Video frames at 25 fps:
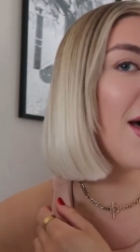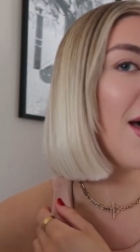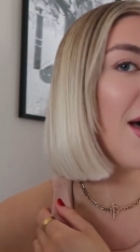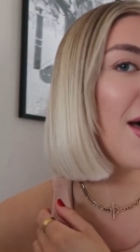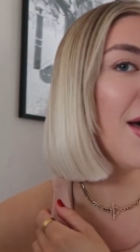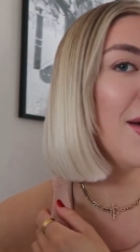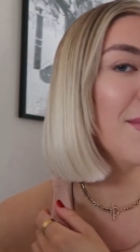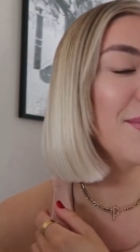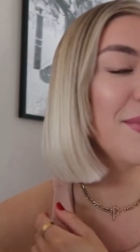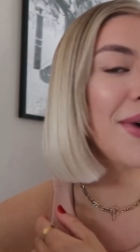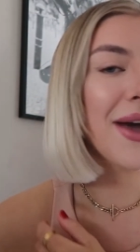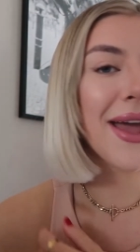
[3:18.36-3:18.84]

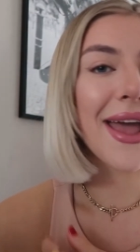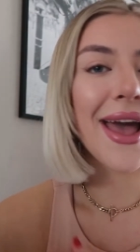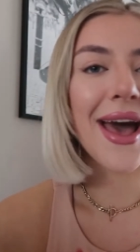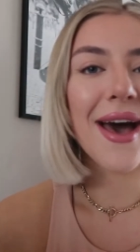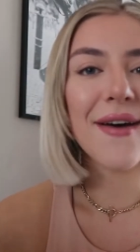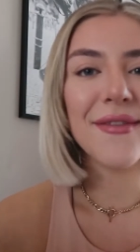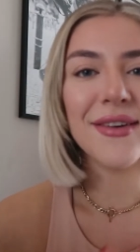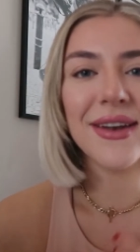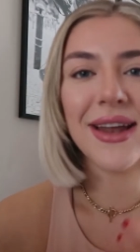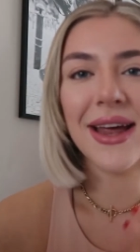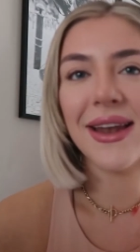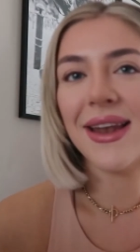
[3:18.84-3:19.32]
I
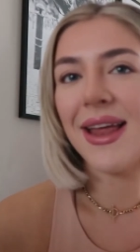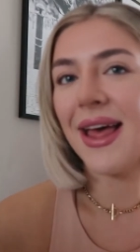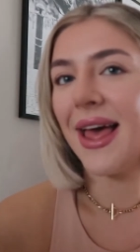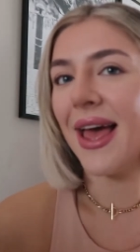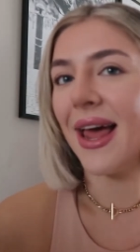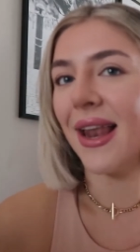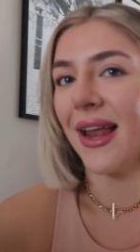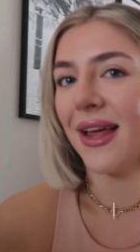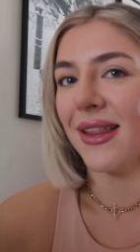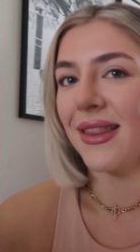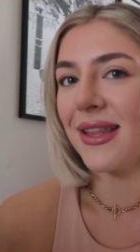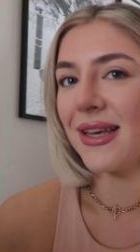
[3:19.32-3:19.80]
haven't had
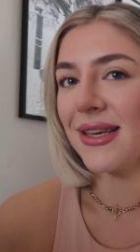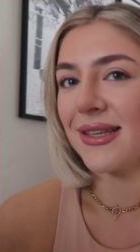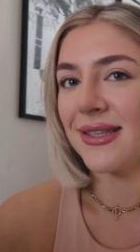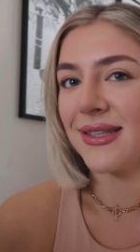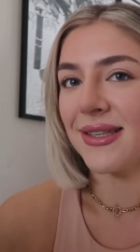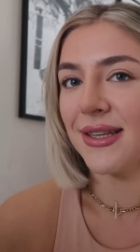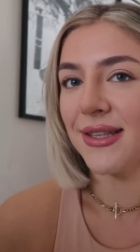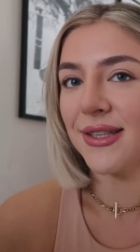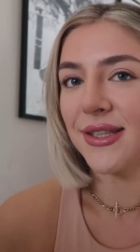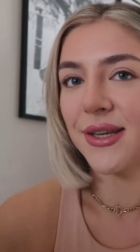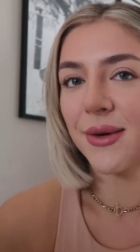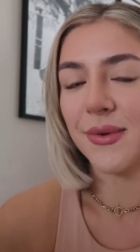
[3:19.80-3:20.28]
hair like this
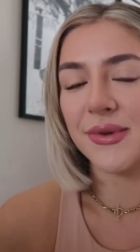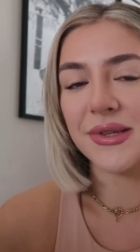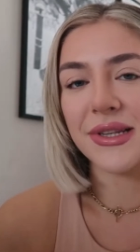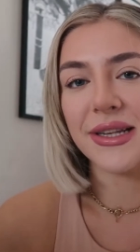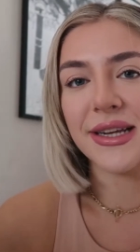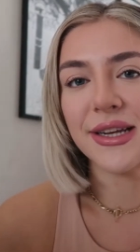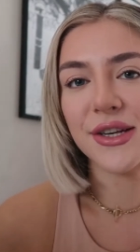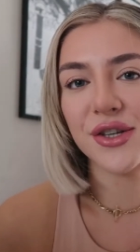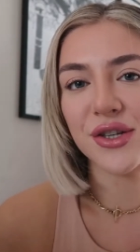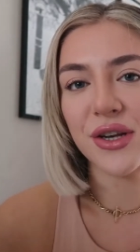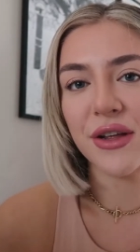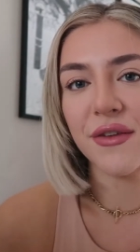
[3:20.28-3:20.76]
since I was
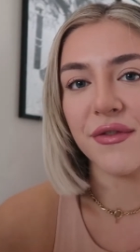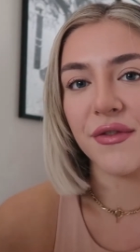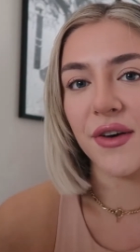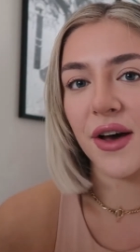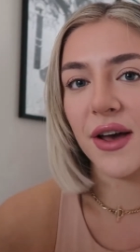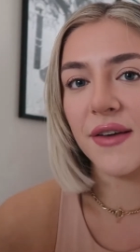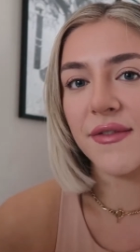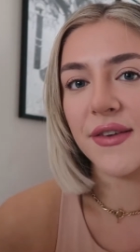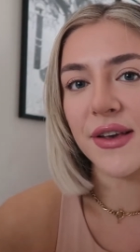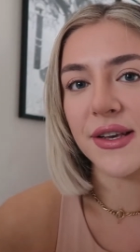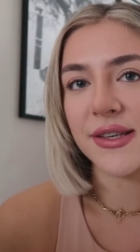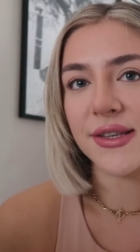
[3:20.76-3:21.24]
literally
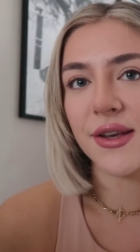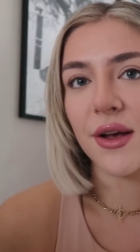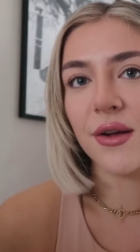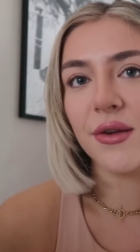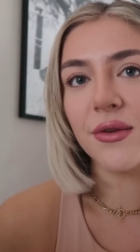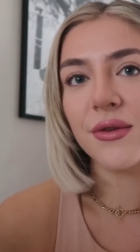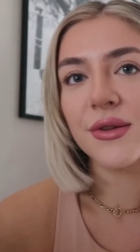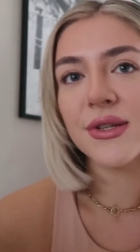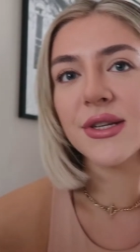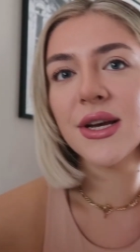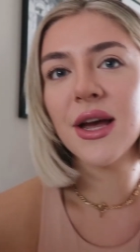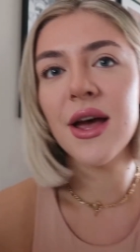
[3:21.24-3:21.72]
5 years
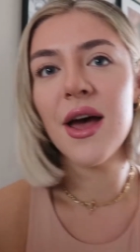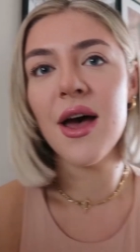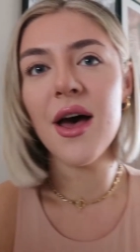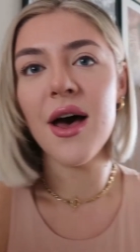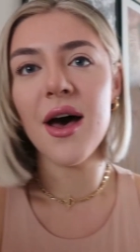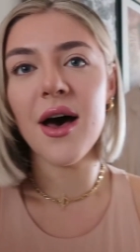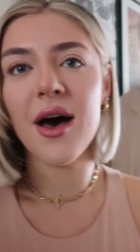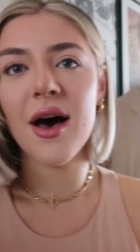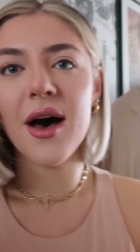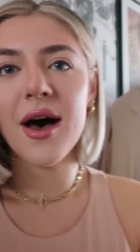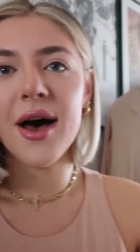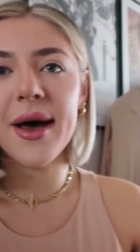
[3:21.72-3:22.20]
old.
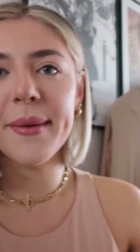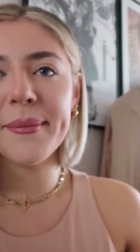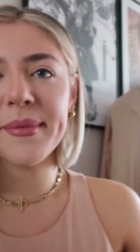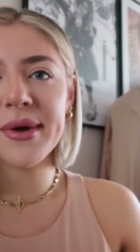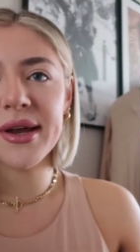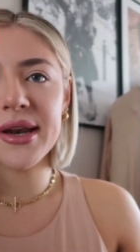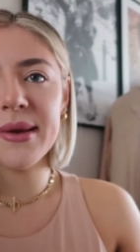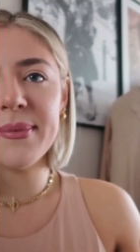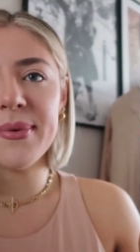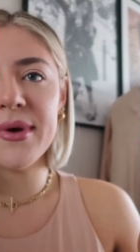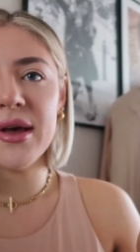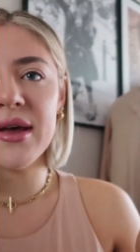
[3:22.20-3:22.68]

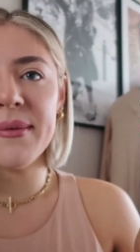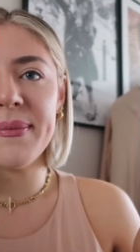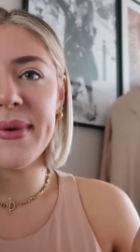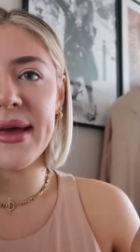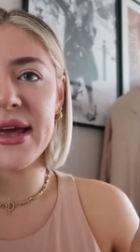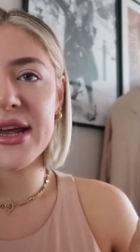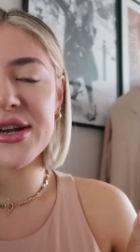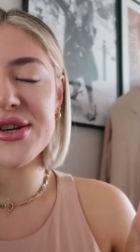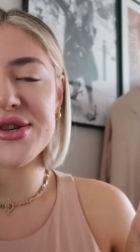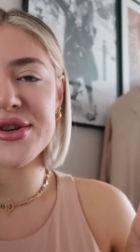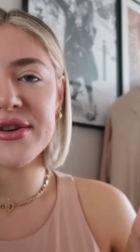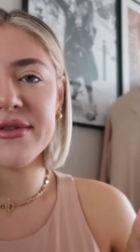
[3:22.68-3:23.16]
I'm gonna put a
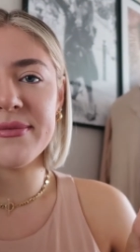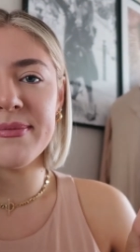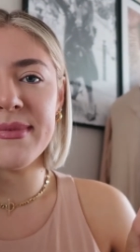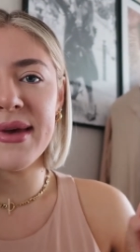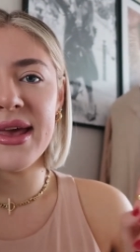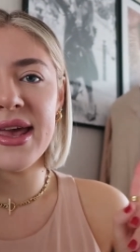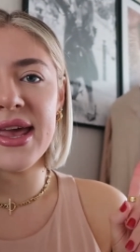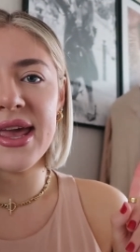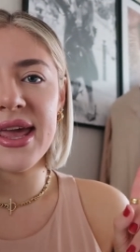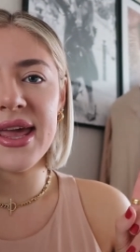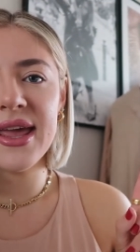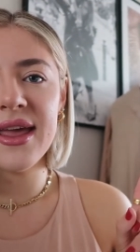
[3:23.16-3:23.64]
picture of
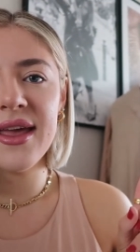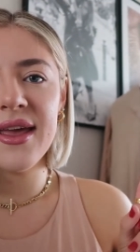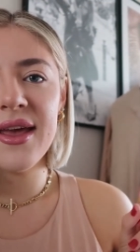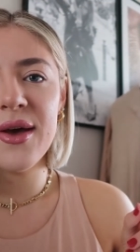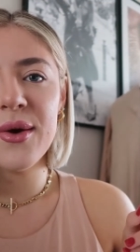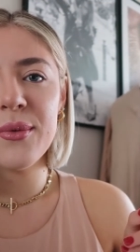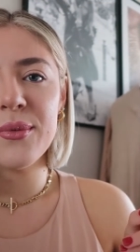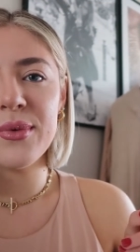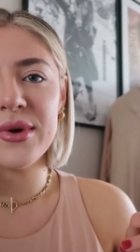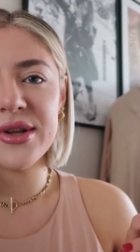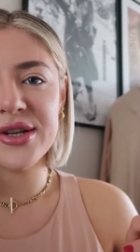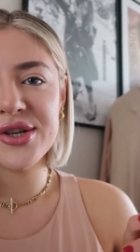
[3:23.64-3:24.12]
me
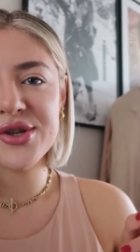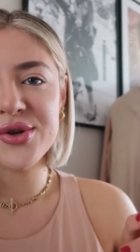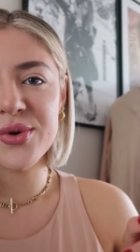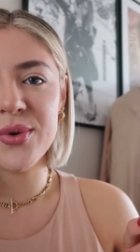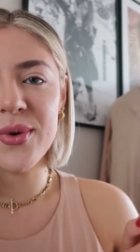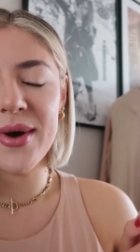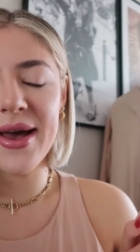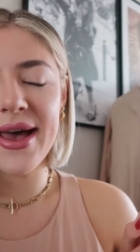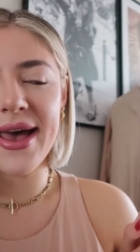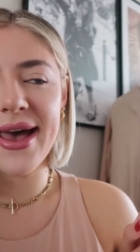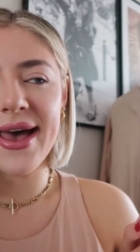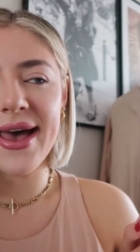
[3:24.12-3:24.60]
with short